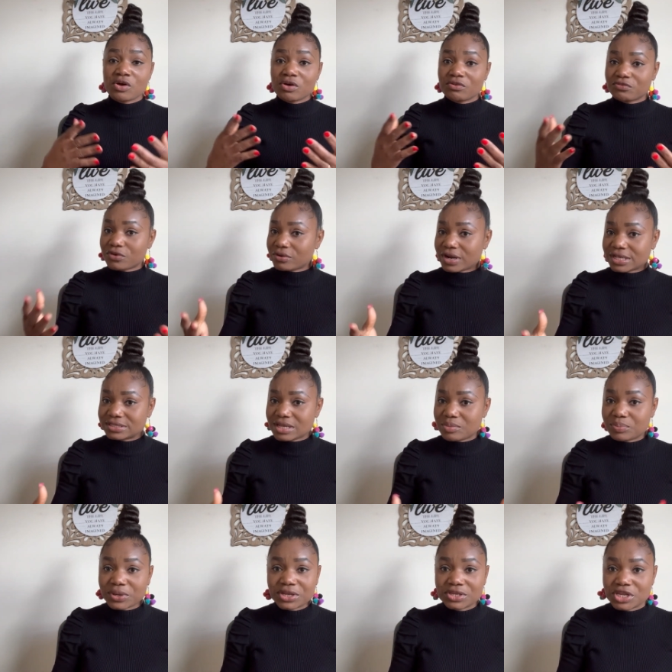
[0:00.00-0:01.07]
For
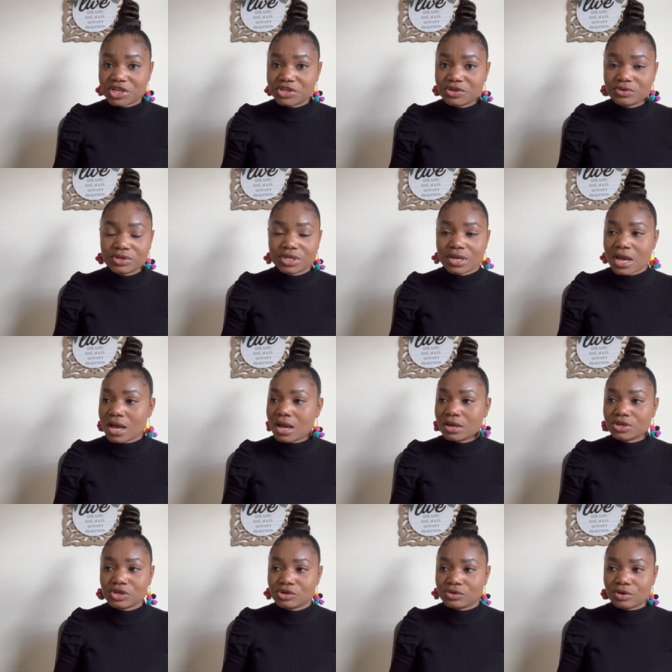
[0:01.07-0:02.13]
example, in the
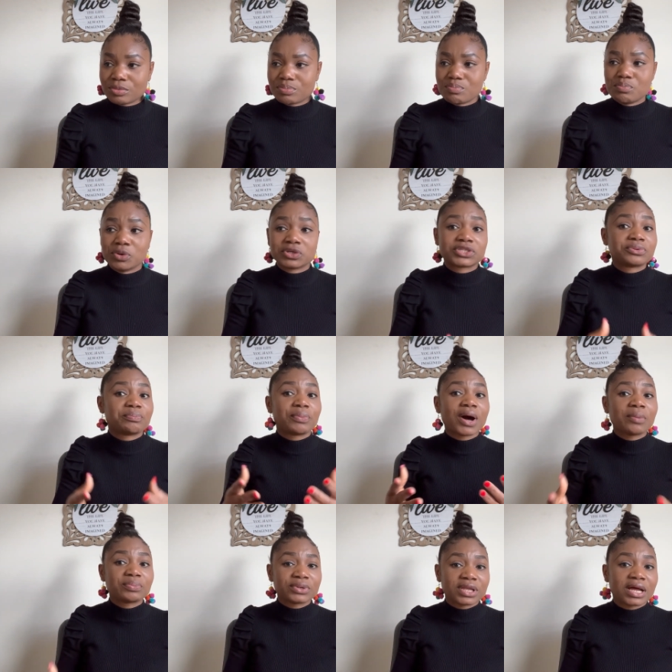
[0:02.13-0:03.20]
Europe, most
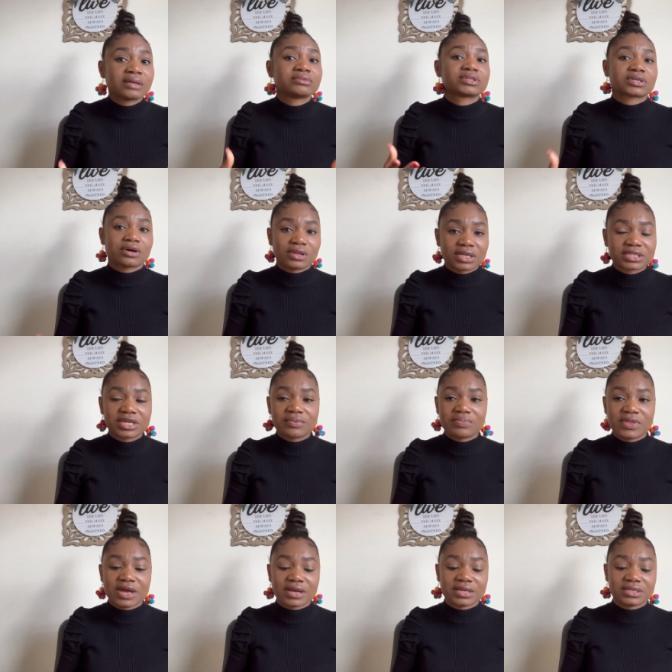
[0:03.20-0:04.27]
popular scholarship
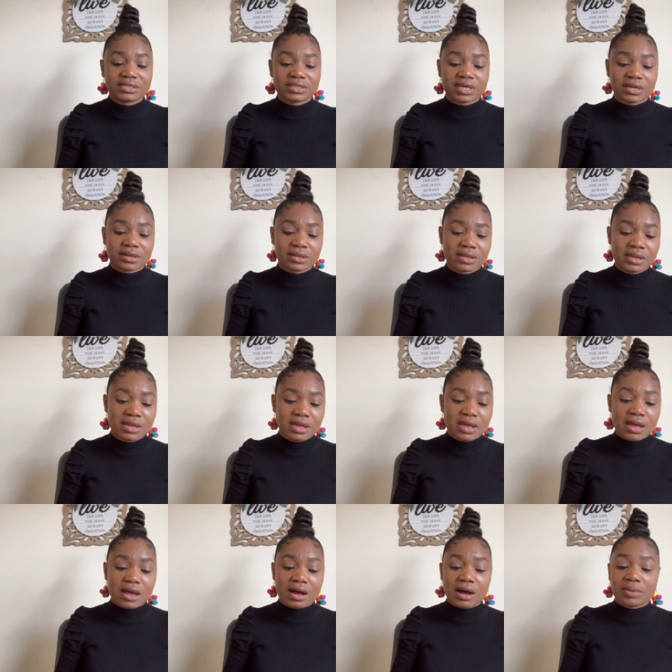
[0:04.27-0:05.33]
there is the
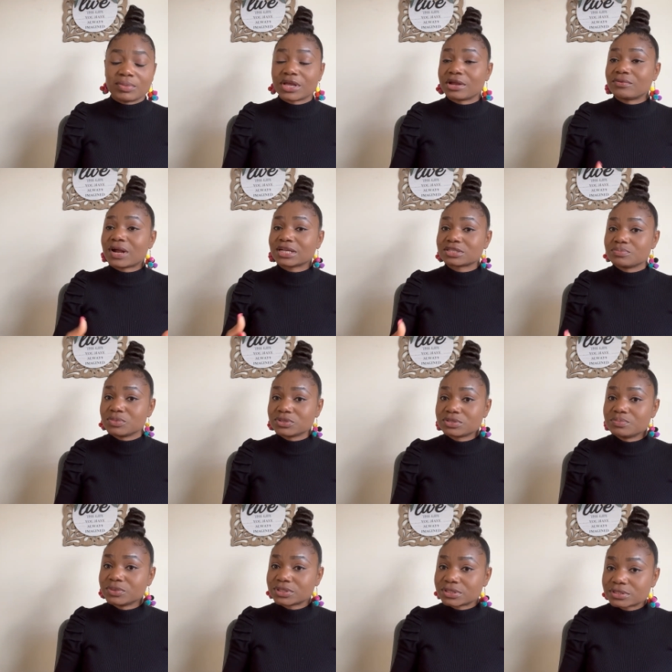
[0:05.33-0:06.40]
Erasmus
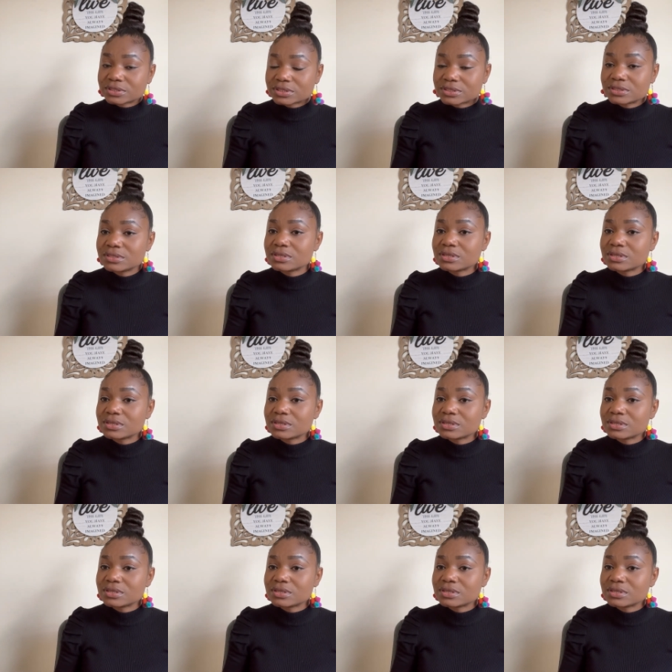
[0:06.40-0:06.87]
Mundus.